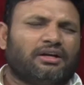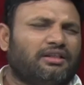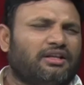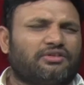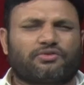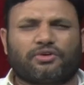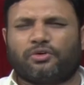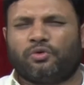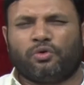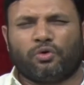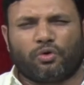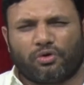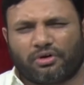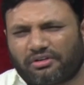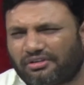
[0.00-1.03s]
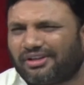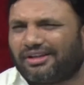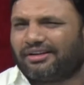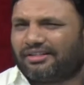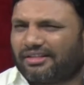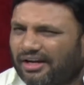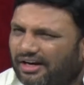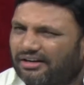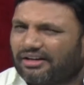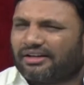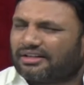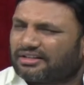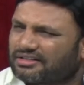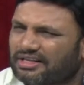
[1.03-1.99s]
That's why don't think that
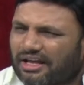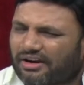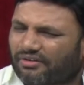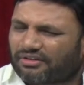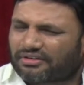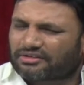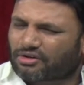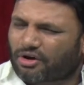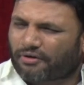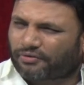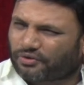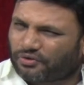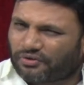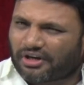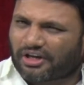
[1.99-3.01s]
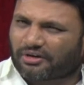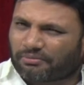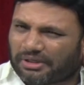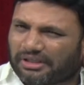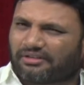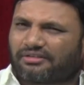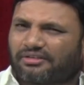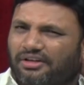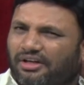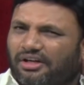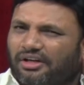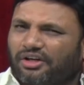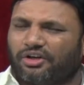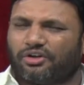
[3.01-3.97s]
software means
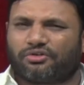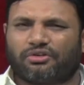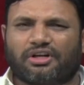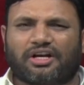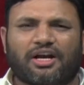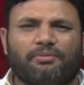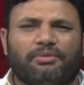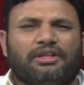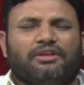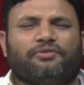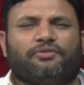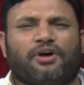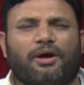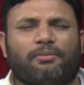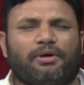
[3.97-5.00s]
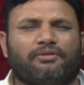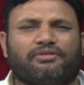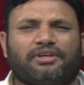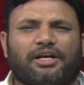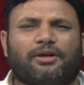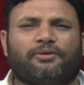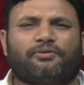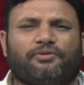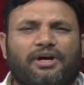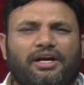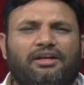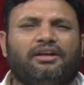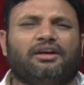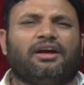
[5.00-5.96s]
it should come in the form of setup
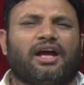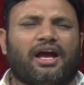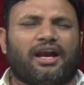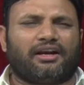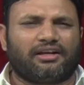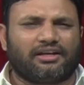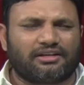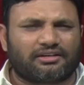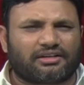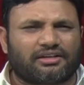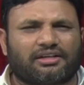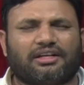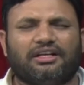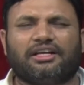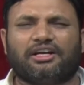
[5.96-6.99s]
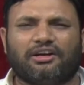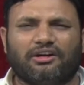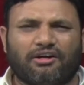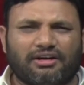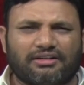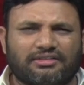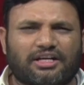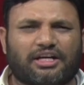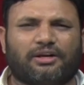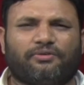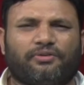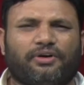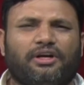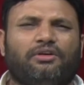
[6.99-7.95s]
file and in uh, clicking on
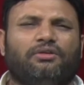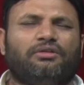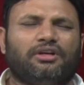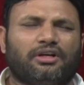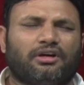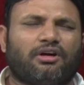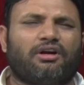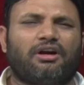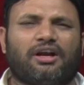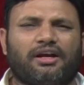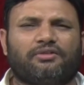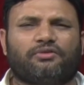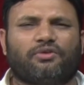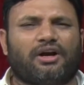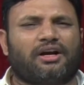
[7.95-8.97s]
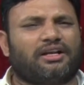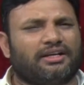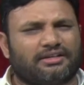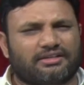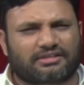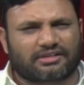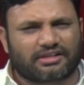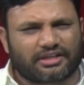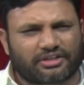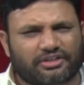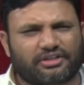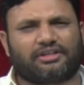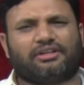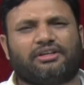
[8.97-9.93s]
setup file only called as what
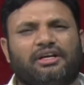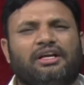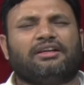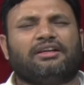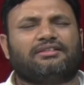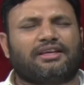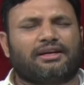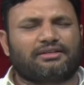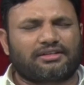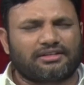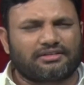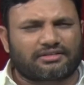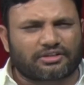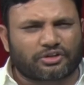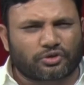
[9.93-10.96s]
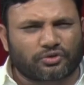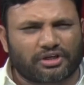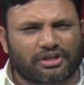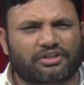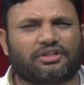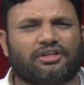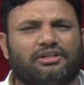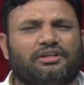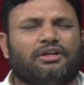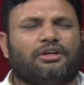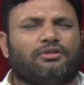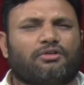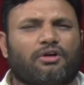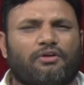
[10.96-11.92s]
installation Certain situation
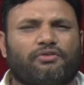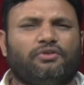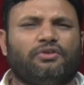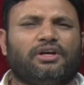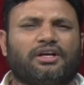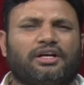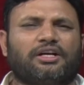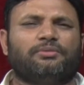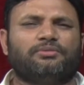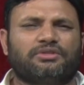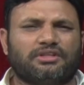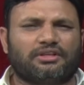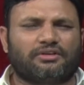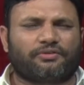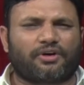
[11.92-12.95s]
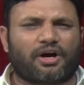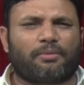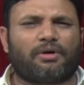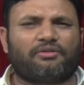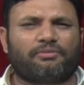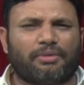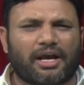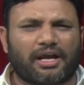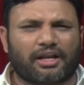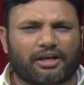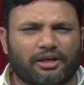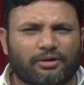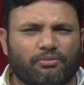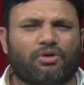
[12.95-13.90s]
software comes in the form of
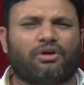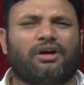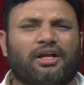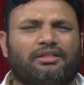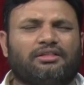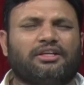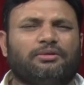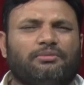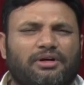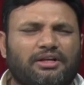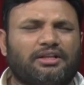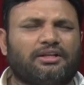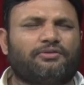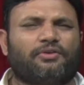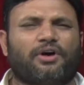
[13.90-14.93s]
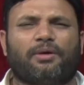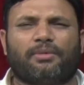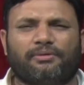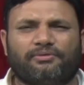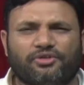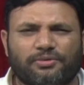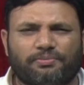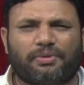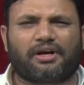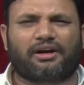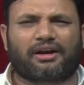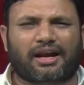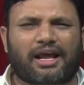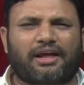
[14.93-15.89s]
binary mode nothing but in the form of zip
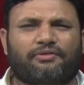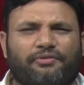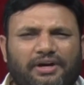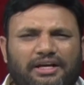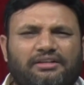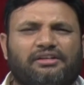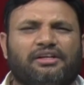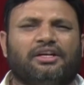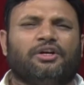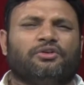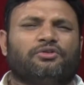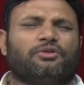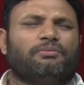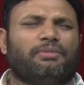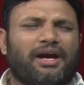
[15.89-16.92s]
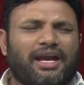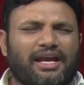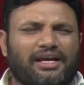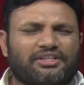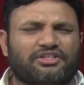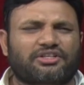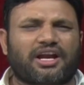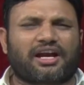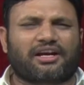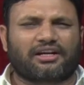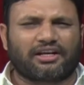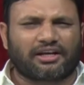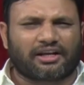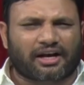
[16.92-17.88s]
and rar file so by
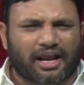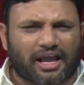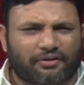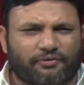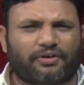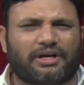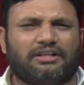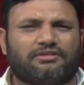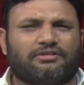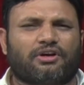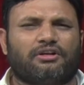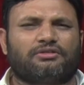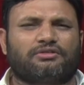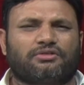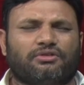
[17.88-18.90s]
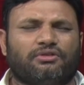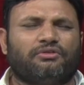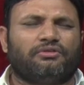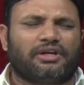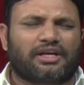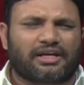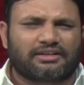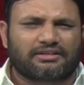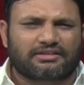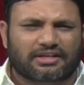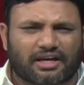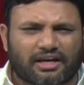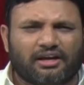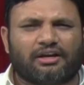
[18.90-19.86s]
extracting rar files also we can
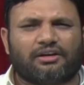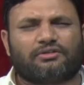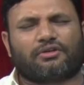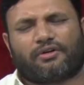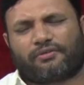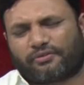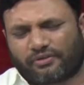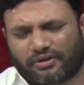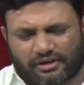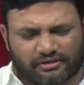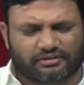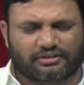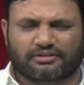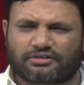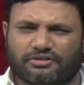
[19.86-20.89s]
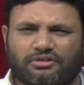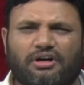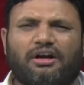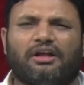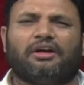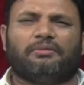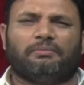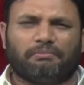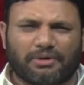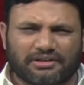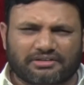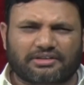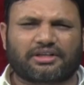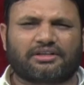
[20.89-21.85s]
say software is installed
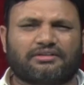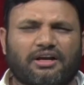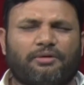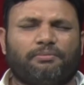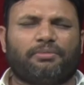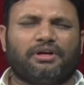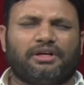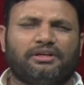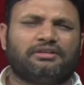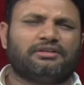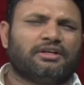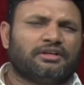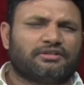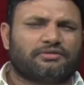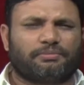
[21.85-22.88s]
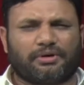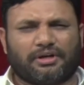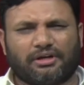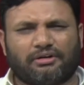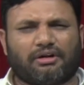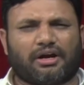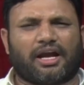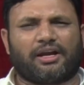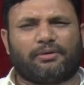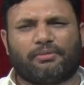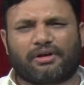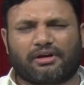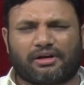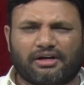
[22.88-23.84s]
best example is spring
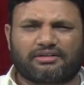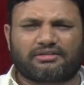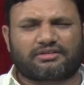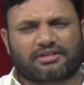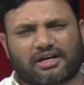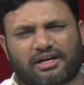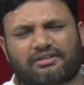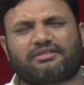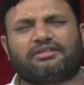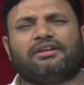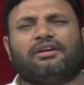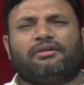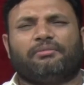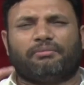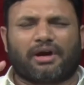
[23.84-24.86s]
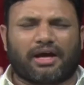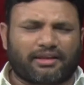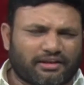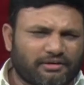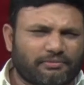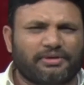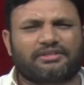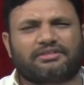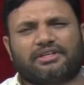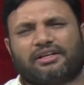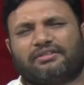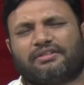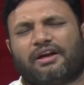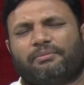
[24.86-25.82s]
hibernate struts another best
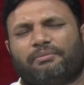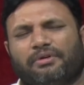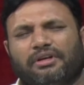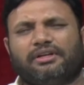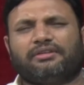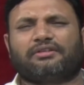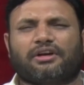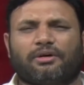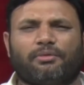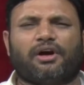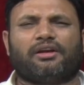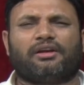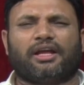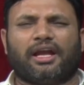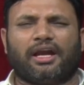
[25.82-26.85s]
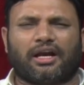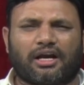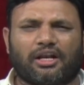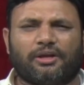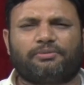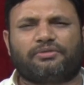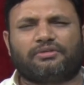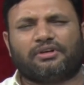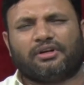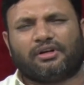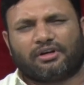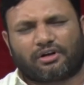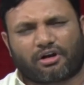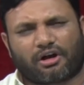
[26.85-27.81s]
example is come on eclipse
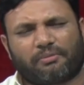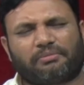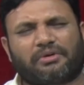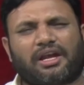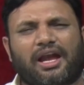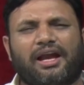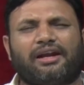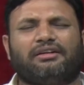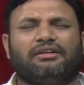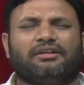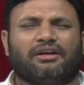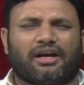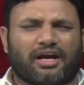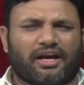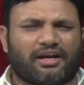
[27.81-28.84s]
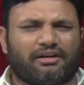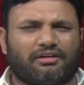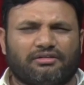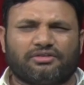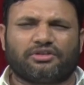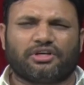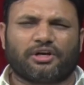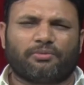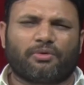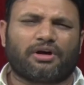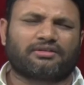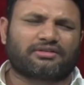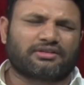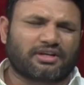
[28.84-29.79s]
Tomcat and uh,
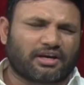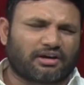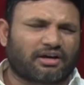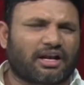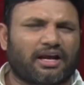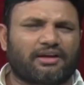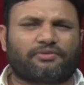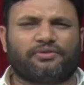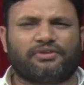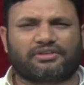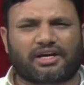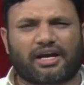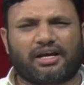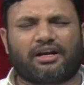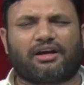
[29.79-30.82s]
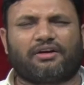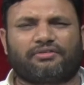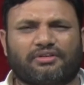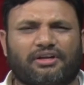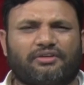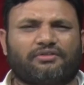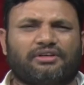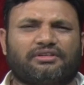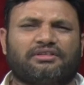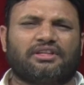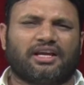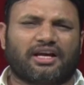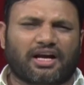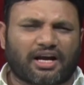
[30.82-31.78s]
JBoss Glassfish kind of servers.
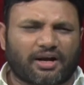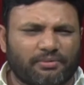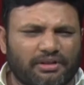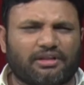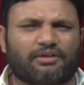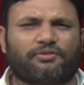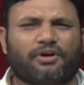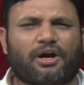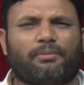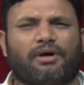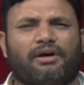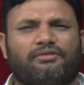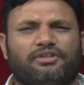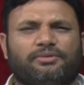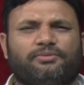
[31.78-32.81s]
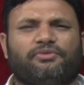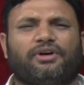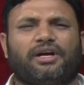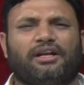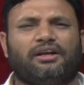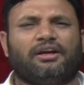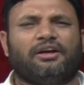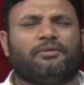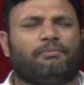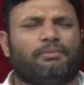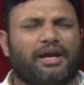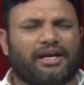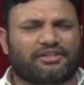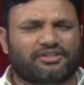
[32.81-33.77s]
They come in the form of zip file.
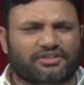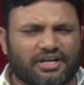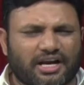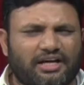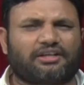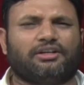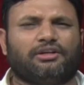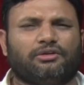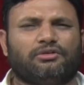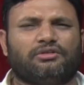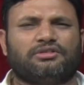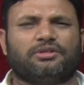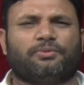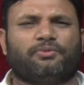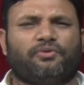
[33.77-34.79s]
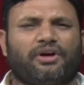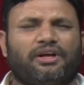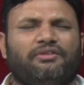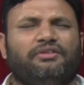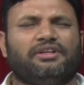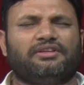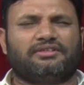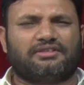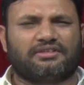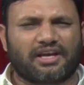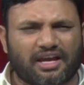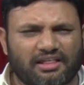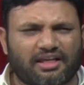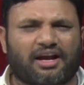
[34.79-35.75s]
By extracting the zip file, we
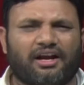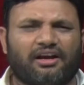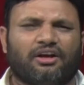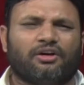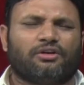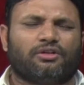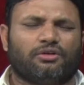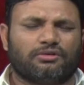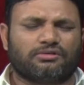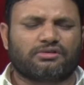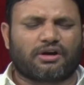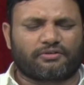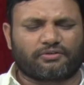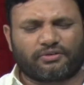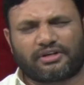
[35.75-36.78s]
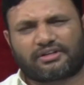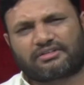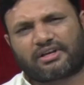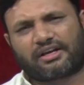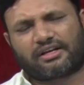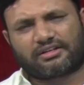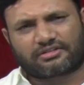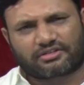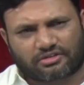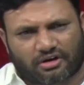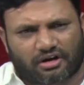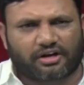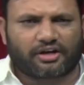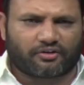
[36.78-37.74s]
say that those softwares are
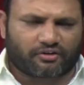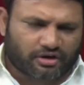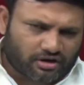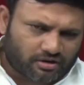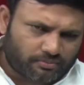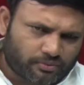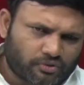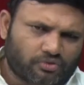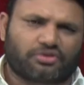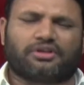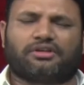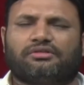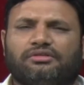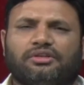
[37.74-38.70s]
installed in our computer.